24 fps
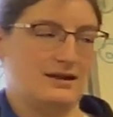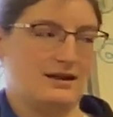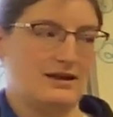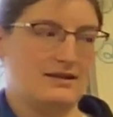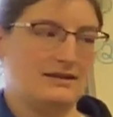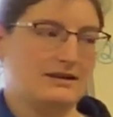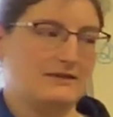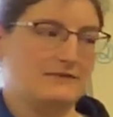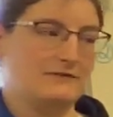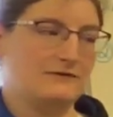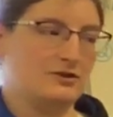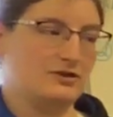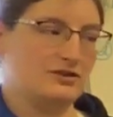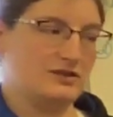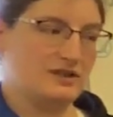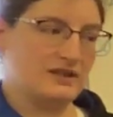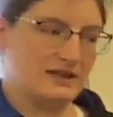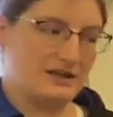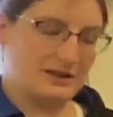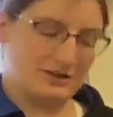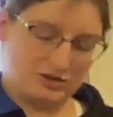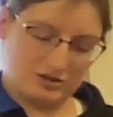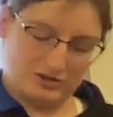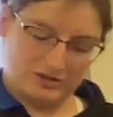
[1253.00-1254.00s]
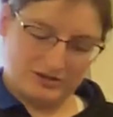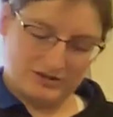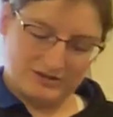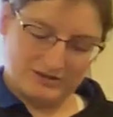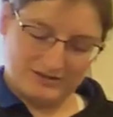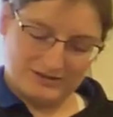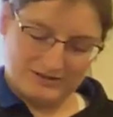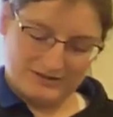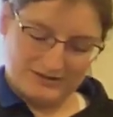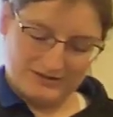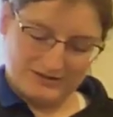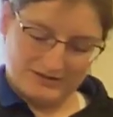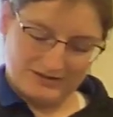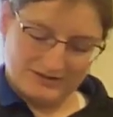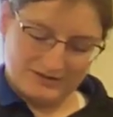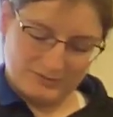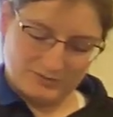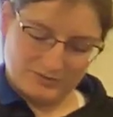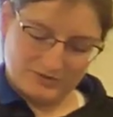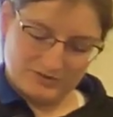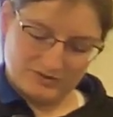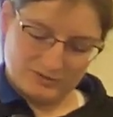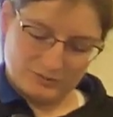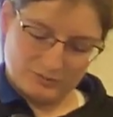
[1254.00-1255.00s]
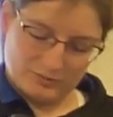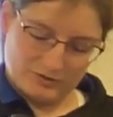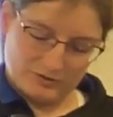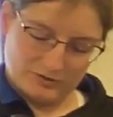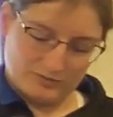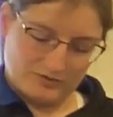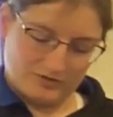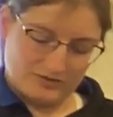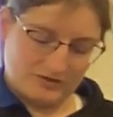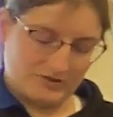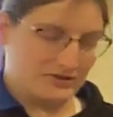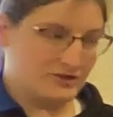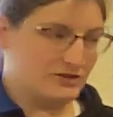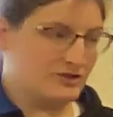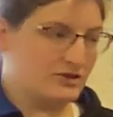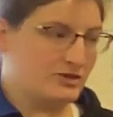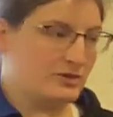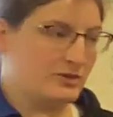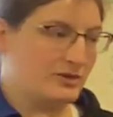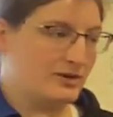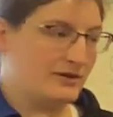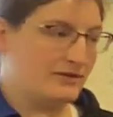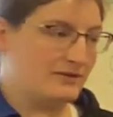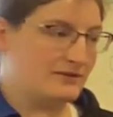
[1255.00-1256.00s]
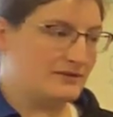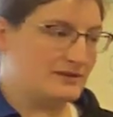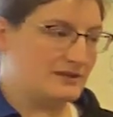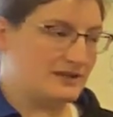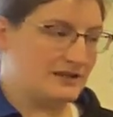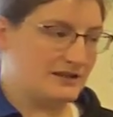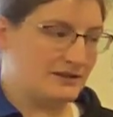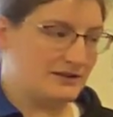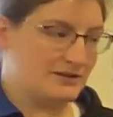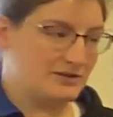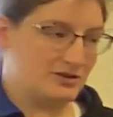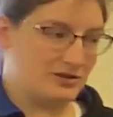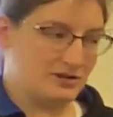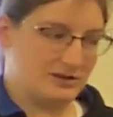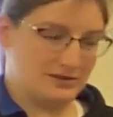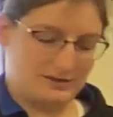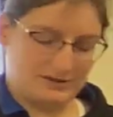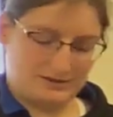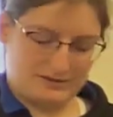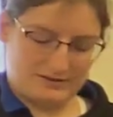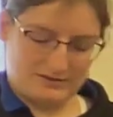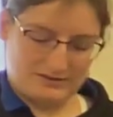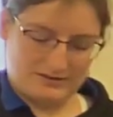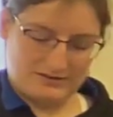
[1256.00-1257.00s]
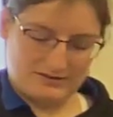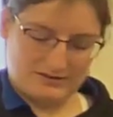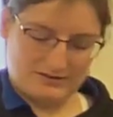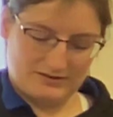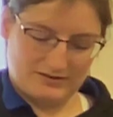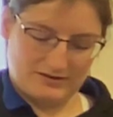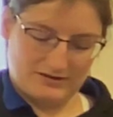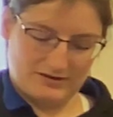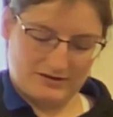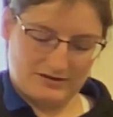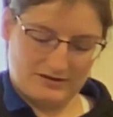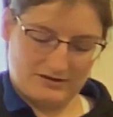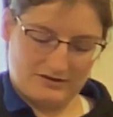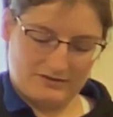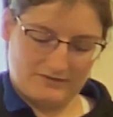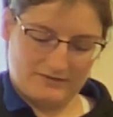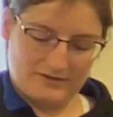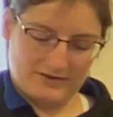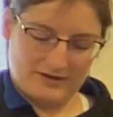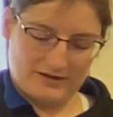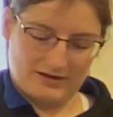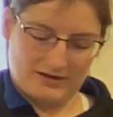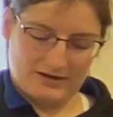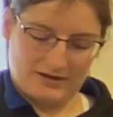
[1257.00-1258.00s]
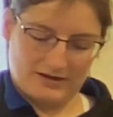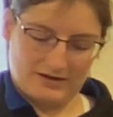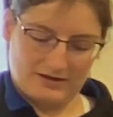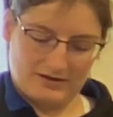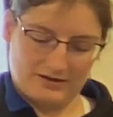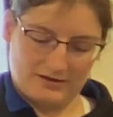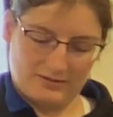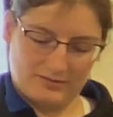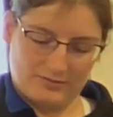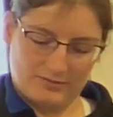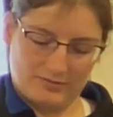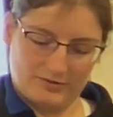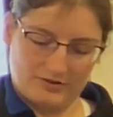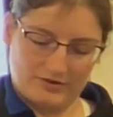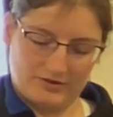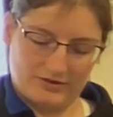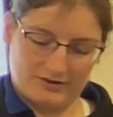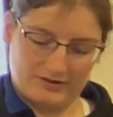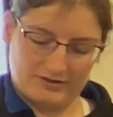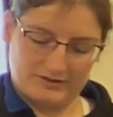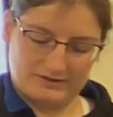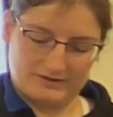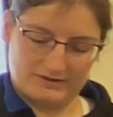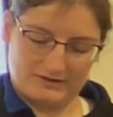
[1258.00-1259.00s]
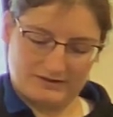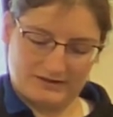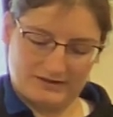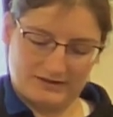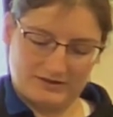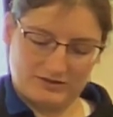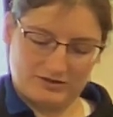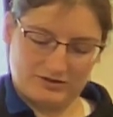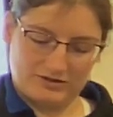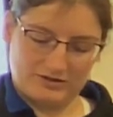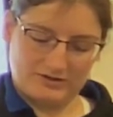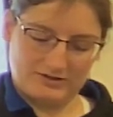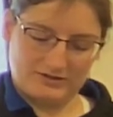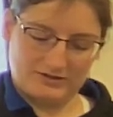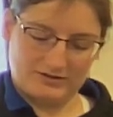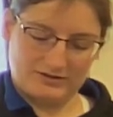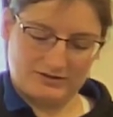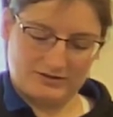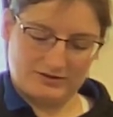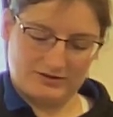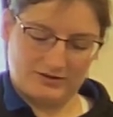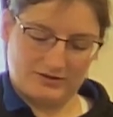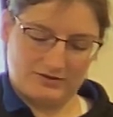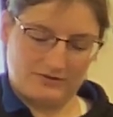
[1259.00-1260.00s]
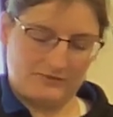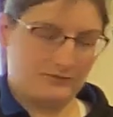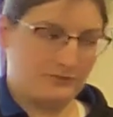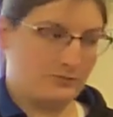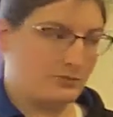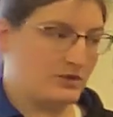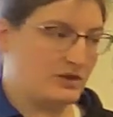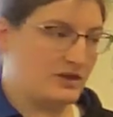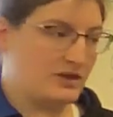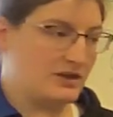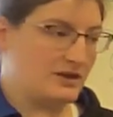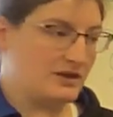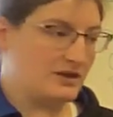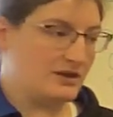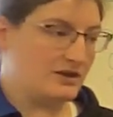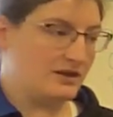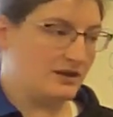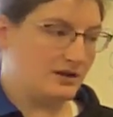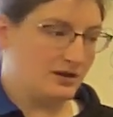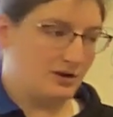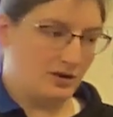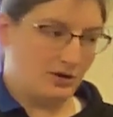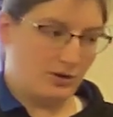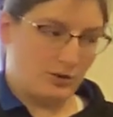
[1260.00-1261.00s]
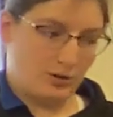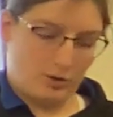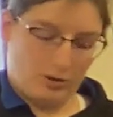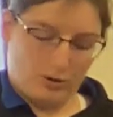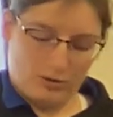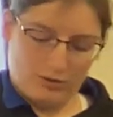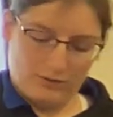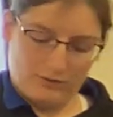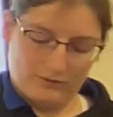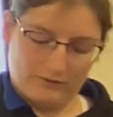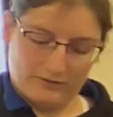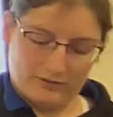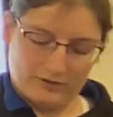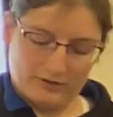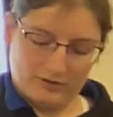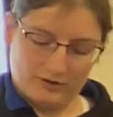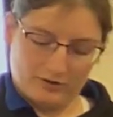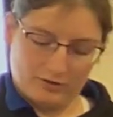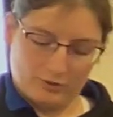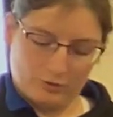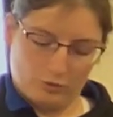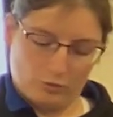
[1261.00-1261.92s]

And then for tangent, this one's the weird one. So you have tangent of A plus tangent of B over